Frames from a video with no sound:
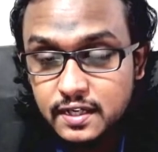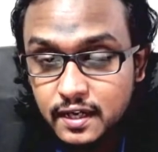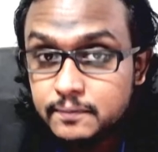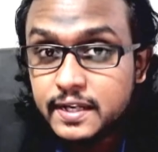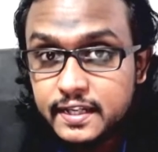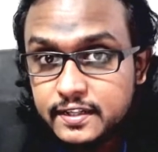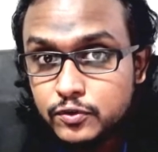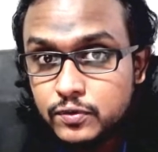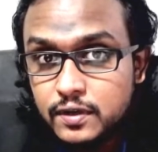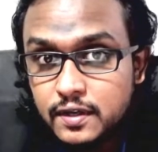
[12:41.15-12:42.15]
I'm telling
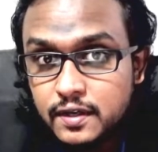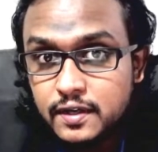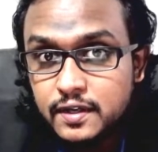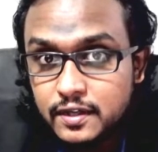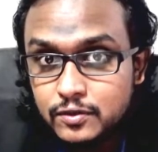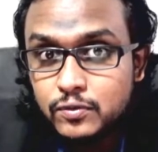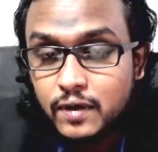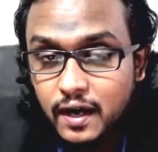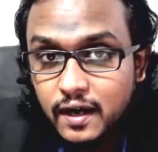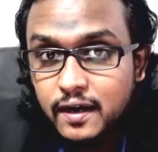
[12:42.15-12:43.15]
you, you
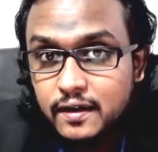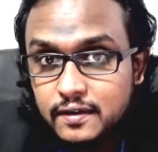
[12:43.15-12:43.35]
are